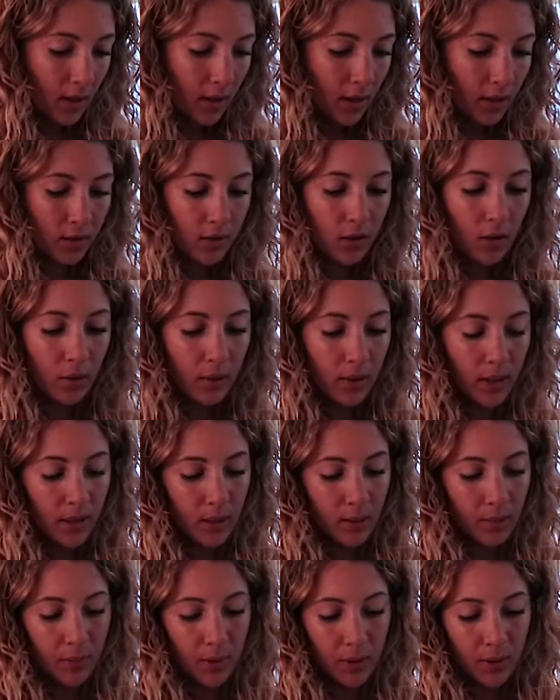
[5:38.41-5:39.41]
It's
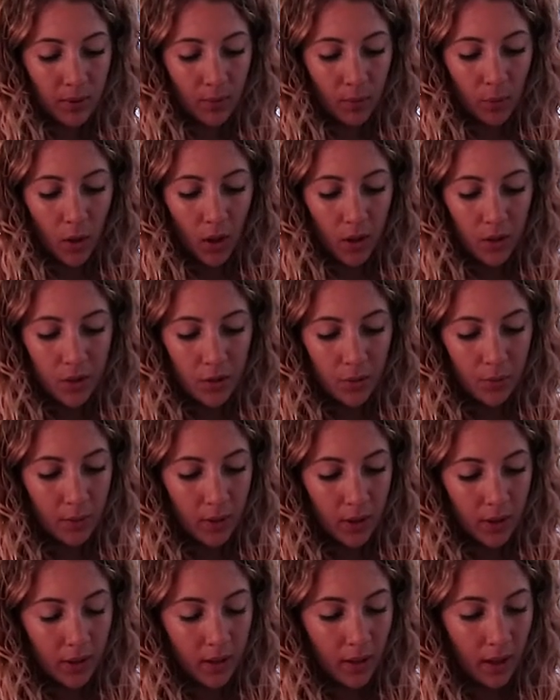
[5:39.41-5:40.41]
already been washed,
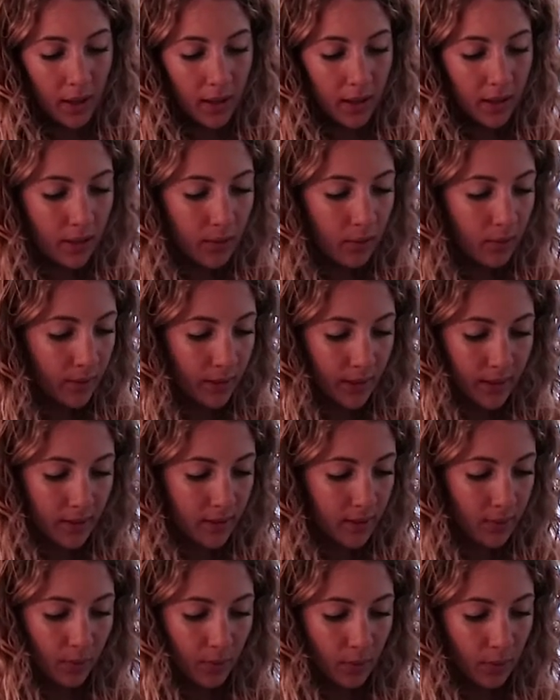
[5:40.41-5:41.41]
but I always
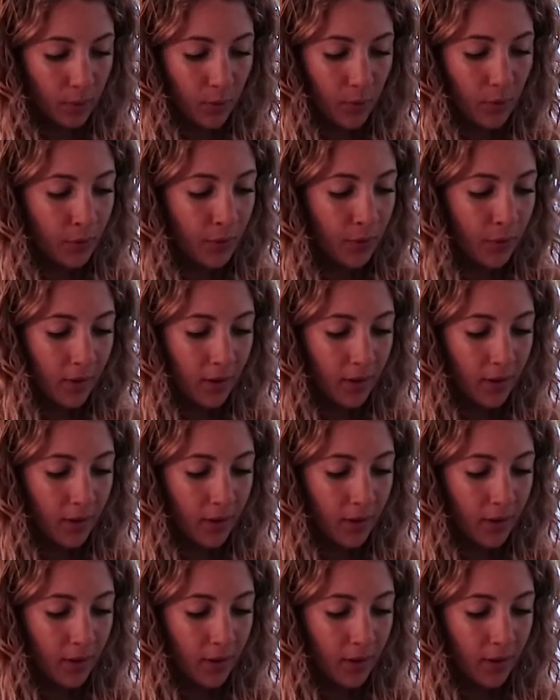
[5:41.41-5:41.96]
remove